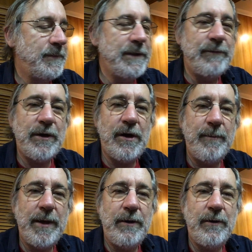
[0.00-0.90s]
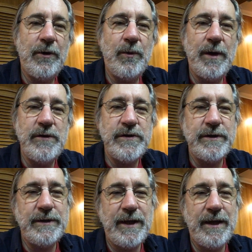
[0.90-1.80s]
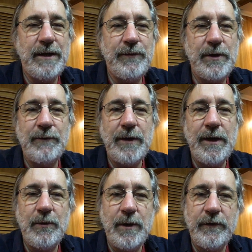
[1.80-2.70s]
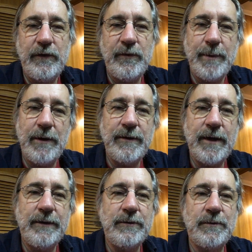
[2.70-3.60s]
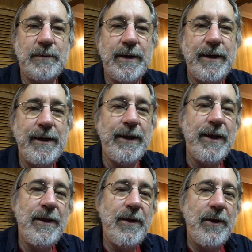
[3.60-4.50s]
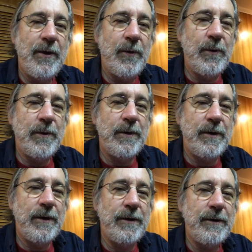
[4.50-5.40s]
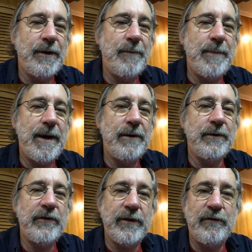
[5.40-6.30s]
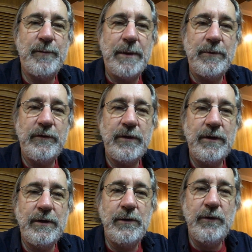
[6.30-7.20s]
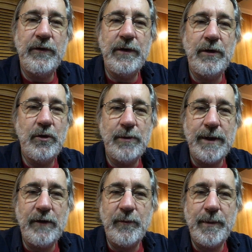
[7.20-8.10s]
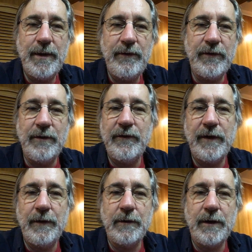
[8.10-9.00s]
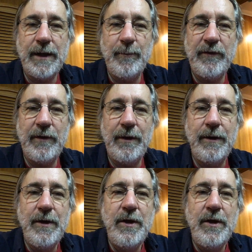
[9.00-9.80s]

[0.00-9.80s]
leave a comment or a question, and if you have any questions about technical writing or about self-publishing using CreateSpace and selling on Amazon,